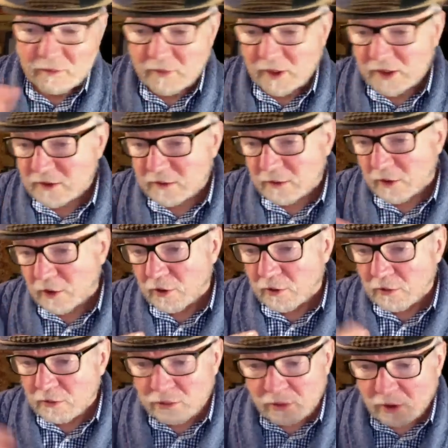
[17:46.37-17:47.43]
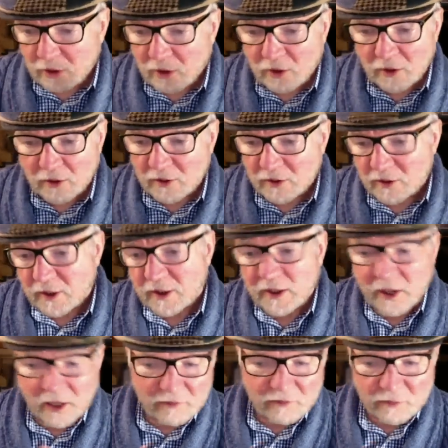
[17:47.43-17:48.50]
Yes, no, or did they
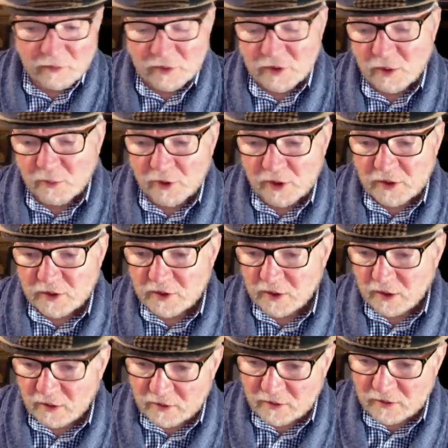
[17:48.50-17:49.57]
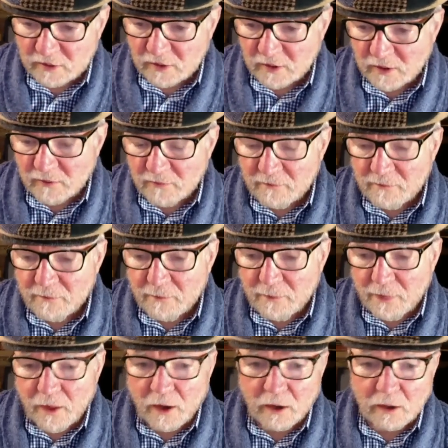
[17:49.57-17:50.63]
get it from someplace else?
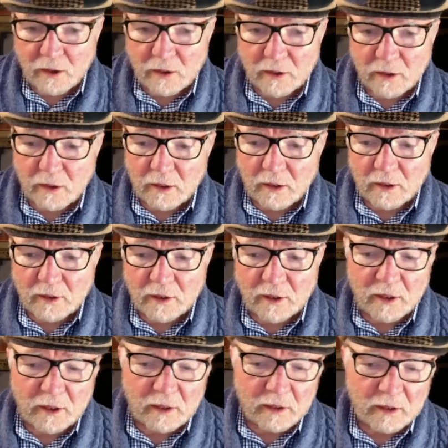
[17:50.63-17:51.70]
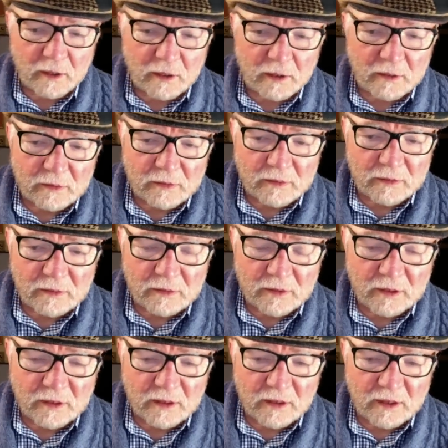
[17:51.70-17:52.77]
On on the
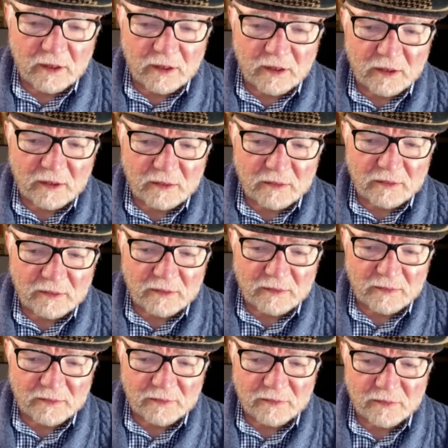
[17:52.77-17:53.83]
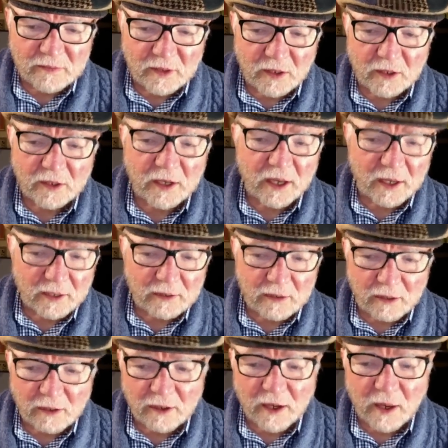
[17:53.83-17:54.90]
uh, uh on that
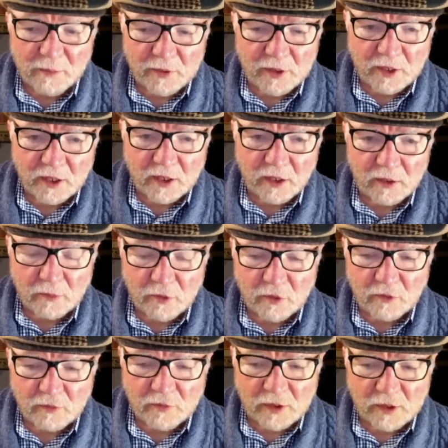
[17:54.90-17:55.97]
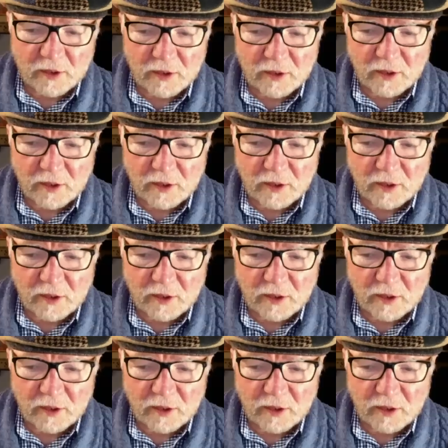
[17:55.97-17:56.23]
on that particular movement.